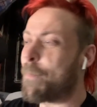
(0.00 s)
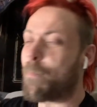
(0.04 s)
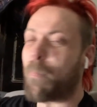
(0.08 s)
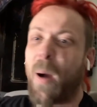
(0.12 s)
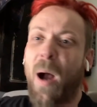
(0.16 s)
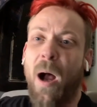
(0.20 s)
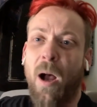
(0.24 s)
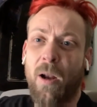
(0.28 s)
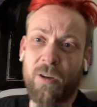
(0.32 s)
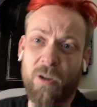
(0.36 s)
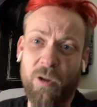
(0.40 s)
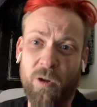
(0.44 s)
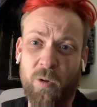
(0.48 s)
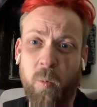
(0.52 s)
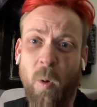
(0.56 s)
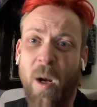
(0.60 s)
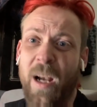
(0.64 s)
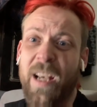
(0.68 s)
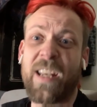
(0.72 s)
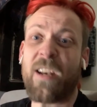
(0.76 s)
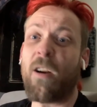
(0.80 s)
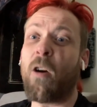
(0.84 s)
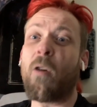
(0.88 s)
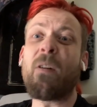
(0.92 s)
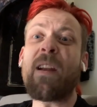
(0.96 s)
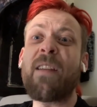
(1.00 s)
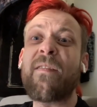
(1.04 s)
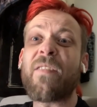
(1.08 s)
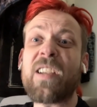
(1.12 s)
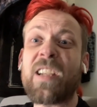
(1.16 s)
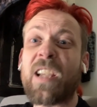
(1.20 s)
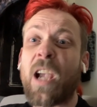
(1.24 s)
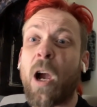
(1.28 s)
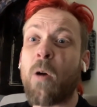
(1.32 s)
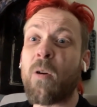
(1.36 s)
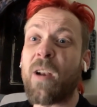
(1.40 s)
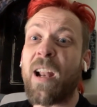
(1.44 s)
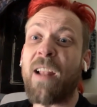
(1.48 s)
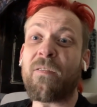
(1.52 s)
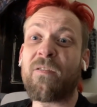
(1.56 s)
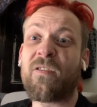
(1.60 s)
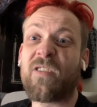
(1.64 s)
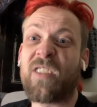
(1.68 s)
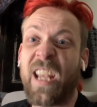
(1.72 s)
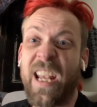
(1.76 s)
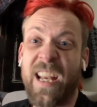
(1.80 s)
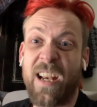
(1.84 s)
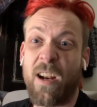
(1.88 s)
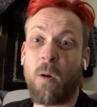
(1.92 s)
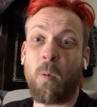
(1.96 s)
partner's wedding or even go and have
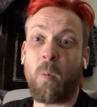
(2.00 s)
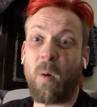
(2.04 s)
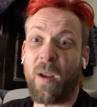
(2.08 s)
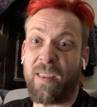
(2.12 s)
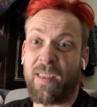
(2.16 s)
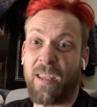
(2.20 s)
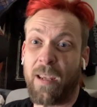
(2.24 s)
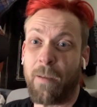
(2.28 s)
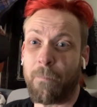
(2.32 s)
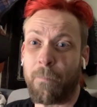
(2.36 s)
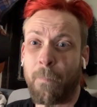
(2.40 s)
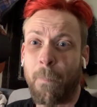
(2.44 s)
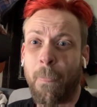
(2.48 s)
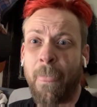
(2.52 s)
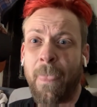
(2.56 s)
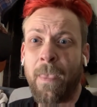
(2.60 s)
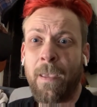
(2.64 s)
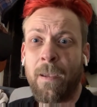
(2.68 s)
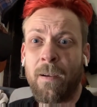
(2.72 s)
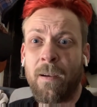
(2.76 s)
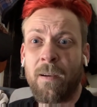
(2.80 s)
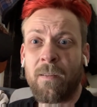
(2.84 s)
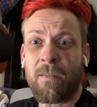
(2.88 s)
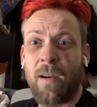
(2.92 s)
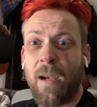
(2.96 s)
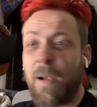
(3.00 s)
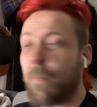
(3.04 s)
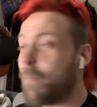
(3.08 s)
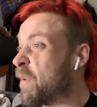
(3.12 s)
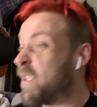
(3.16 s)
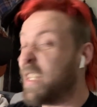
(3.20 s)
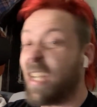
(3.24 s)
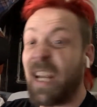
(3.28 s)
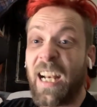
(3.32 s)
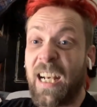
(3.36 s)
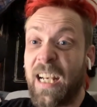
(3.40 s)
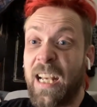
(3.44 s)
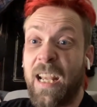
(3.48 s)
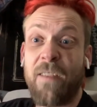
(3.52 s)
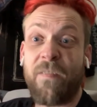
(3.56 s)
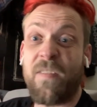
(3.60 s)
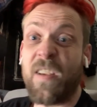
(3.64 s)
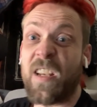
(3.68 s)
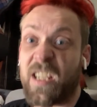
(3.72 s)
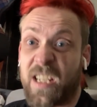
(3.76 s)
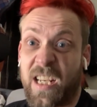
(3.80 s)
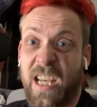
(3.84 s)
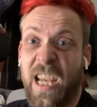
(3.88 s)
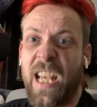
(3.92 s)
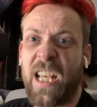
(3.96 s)
dinner with him, right? Particularly if
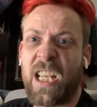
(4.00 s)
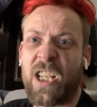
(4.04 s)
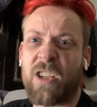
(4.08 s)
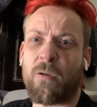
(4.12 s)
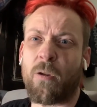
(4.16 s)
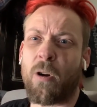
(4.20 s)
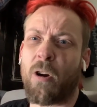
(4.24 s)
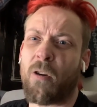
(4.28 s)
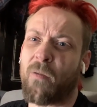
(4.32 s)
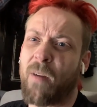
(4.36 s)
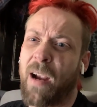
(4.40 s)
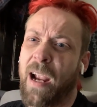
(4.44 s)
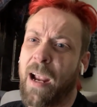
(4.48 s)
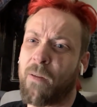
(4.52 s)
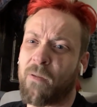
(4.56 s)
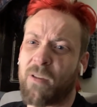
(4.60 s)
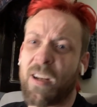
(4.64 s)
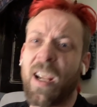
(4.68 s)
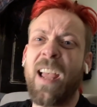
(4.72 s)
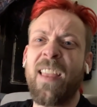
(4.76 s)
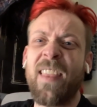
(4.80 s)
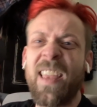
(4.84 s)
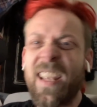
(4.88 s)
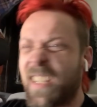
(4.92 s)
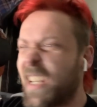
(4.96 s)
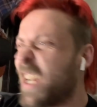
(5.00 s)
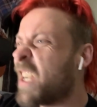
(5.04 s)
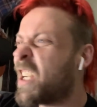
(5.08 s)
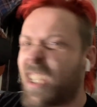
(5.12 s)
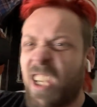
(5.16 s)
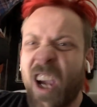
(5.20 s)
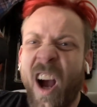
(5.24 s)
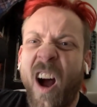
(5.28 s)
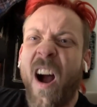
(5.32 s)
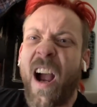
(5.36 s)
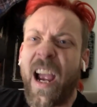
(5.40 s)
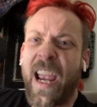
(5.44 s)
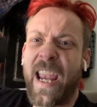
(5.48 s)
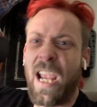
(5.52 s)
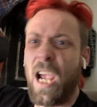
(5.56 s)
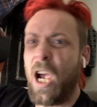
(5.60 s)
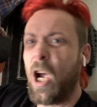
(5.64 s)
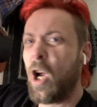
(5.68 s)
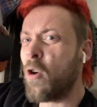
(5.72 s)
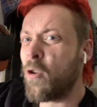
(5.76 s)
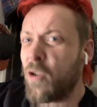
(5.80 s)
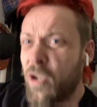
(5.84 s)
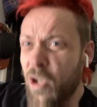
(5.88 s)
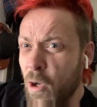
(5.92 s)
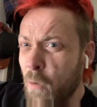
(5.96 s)
his kids are around. That's a guy
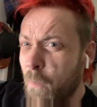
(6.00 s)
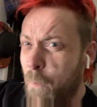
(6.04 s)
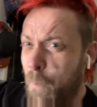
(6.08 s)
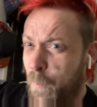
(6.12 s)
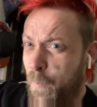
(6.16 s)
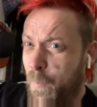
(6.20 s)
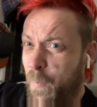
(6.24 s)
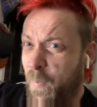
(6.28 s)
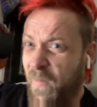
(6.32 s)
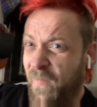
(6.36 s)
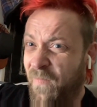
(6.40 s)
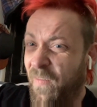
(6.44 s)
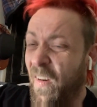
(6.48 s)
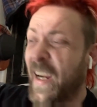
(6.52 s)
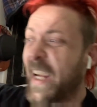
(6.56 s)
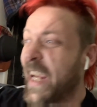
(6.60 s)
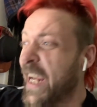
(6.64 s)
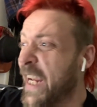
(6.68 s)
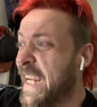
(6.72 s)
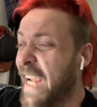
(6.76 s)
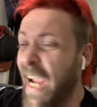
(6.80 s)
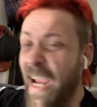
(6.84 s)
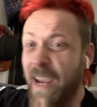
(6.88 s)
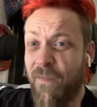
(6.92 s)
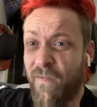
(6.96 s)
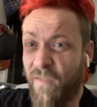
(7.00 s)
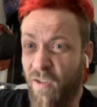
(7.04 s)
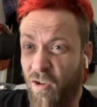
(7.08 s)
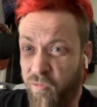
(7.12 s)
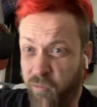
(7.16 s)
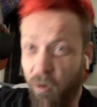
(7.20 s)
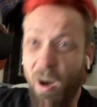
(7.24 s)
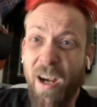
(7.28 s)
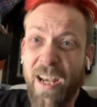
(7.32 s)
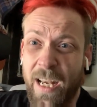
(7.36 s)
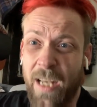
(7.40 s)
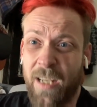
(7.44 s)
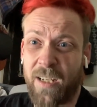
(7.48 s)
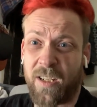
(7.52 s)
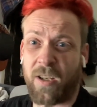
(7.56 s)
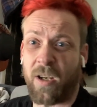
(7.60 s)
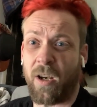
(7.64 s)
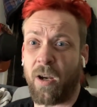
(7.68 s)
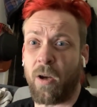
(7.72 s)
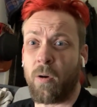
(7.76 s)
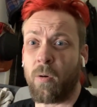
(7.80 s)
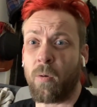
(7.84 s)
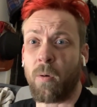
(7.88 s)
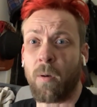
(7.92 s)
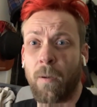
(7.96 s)
who you fucking gave credit
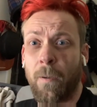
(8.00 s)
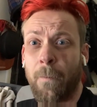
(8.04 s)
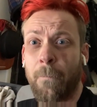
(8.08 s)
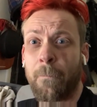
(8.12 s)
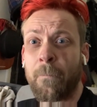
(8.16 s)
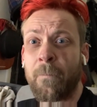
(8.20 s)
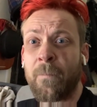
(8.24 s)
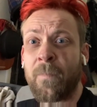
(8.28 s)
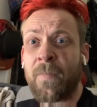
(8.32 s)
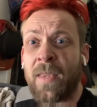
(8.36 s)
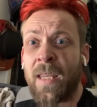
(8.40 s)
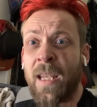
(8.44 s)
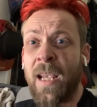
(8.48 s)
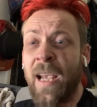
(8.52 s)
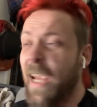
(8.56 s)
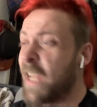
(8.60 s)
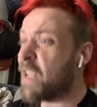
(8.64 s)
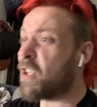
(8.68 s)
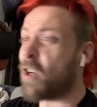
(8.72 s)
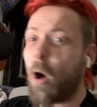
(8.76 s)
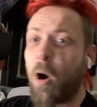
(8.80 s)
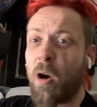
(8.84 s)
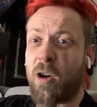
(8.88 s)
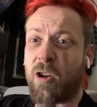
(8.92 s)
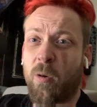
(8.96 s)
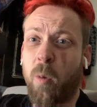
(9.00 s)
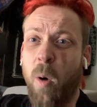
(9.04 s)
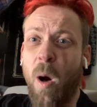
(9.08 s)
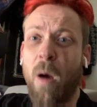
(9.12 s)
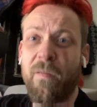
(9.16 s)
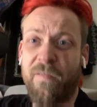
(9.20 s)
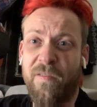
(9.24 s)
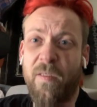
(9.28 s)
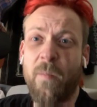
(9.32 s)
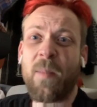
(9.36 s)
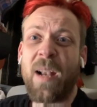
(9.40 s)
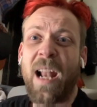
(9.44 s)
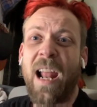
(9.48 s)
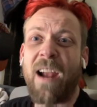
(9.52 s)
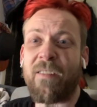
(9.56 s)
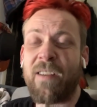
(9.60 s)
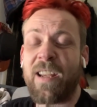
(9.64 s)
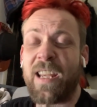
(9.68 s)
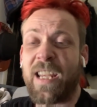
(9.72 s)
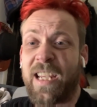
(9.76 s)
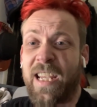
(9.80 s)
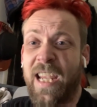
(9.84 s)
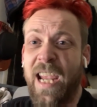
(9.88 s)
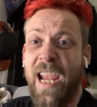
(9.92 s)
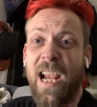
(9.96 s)
to. He's got a quote from
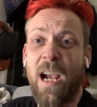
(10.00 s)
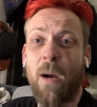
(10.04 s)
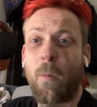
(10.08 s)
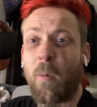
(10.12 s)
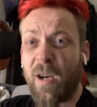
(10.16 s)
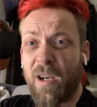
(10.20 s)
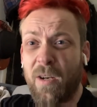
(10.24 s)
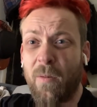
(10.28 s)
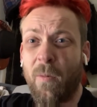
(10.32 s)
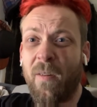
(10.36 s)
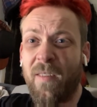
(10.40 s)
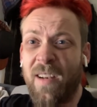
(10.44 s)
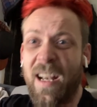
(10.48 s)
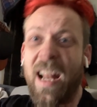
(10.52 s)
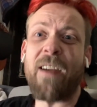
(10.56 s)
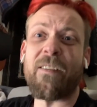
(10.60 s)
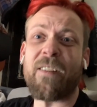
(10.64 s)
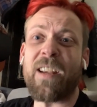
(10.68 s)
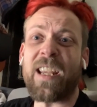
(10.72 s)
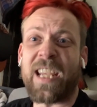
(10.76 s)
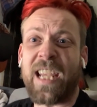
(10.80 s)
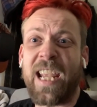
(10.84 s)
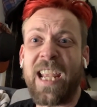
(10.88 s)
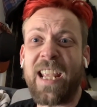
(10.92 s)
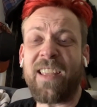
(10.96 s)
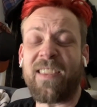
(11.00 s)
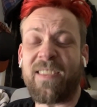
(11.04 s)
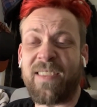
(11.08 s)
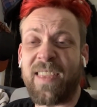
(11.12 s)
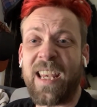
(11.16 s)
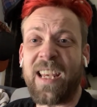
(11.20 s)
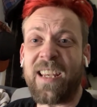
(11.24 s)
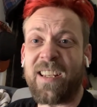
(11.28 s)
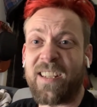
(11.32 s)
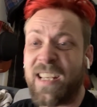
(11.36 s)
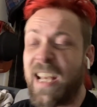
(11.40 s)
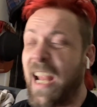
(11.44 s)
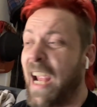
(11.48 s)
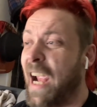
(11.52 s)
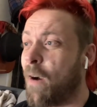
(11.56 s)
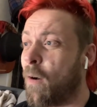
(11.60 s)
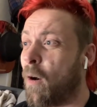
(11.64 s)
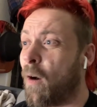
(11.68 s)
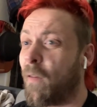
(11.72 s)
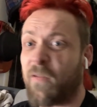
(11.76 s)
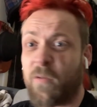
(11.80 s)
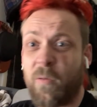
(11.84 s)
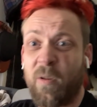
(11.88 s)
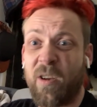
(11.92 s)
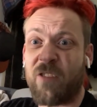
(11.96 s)
Larry King. I wonder what Larry King thinks now
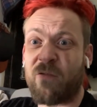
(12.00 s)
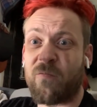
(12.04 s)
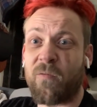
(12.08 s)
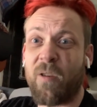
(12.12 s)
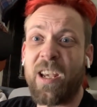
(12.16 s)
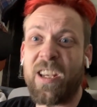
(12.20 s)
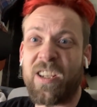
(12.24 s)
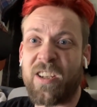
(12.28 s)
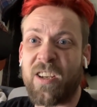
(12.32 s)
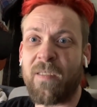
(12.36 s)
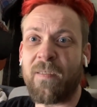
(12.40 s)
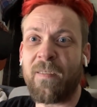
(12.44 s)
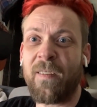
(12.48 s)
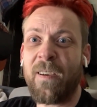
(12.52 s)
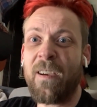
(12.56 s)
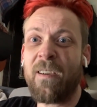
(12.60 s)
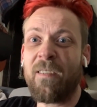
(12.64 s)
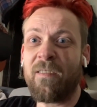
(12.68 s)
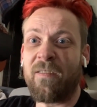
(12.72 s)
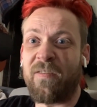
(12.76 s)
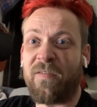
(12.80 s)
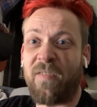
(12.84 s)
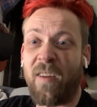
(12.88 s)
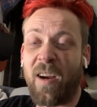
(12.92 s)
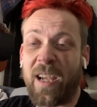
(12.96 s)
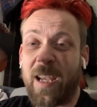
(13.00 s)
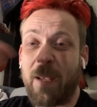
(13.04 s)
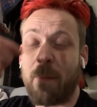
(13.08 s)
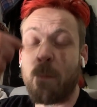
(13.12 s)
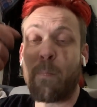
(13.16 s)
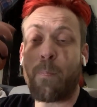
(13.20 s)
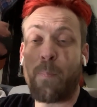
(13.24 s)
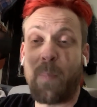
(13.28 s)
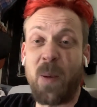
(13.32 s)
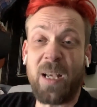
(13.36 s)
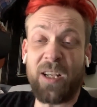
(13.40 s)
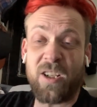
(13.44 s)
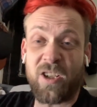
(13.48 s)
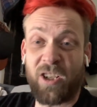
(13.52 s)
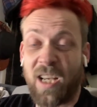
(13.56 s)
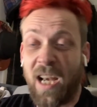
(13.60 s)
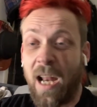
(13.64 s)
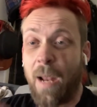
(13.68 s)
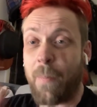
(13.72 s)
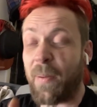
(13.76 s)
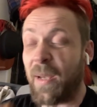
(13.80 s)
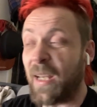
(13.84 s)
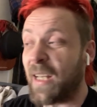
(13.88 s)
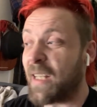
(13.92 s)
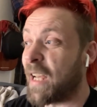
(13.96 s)
after his recent fucking
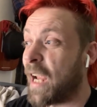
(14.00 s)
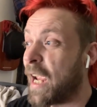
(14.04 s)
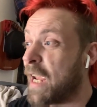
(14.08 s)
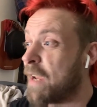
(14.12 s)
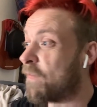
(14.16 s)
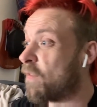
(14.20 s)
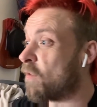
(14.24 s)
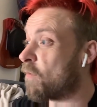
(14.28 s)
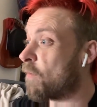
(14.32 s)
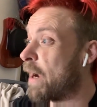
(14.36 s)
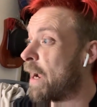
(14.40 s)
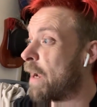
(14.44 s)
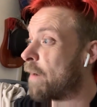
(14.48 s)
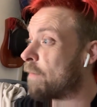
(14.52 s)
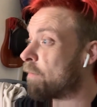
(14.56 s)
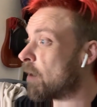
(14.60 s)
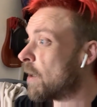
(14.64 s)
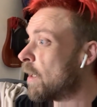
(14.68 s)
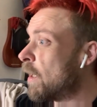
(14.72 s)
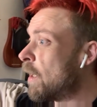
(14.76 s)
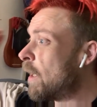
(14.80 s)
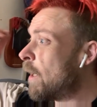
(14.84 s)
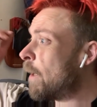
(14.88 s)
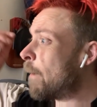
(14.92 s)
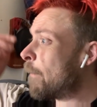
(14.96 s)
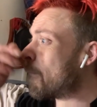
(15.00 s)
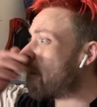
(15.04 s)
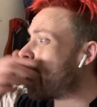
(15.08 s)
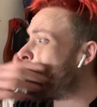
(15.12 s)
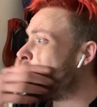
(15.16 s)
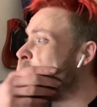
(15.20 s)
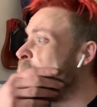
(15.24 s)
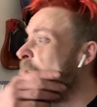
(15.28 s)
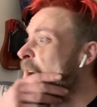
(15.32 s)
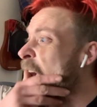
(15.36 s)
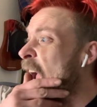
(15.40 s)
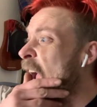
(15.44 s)
bitch-slapping Dave around, right?